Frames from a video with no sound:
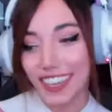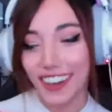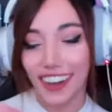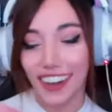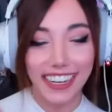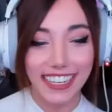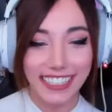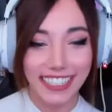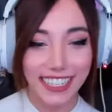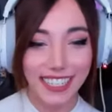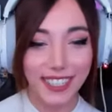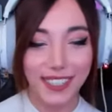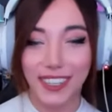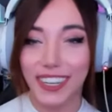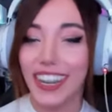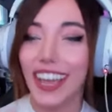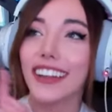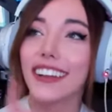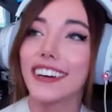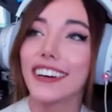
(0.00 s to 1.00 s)
On his Discord.
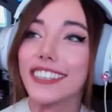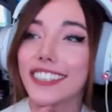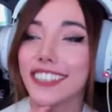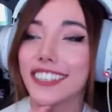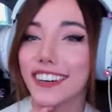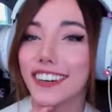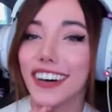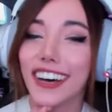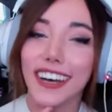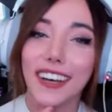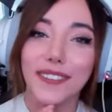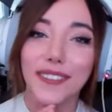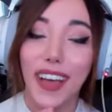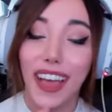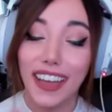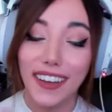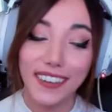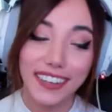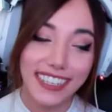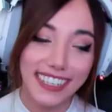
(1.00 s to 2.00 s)
And also, I
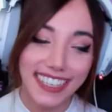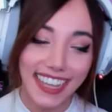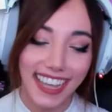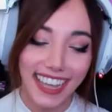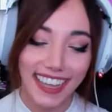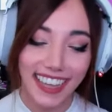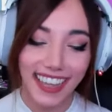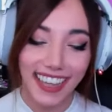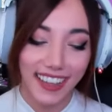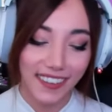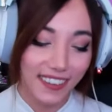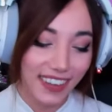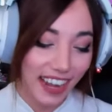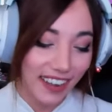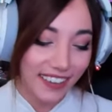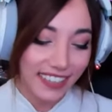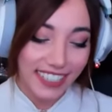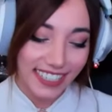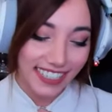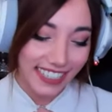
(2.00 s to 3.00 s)
want to say, when I
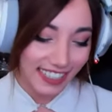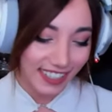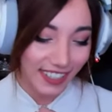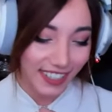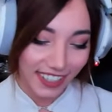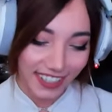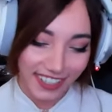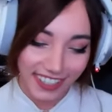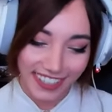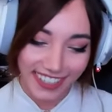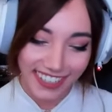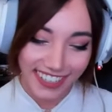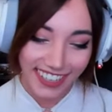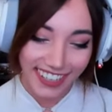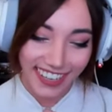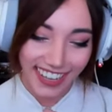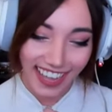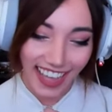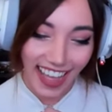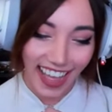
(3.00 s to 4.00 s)
was a little girl,
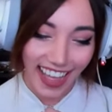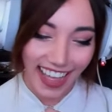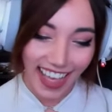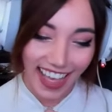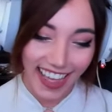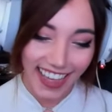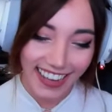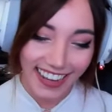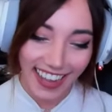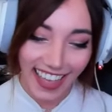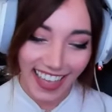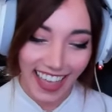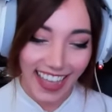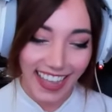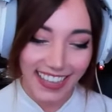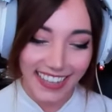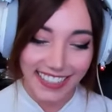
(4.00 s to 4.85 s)
I had a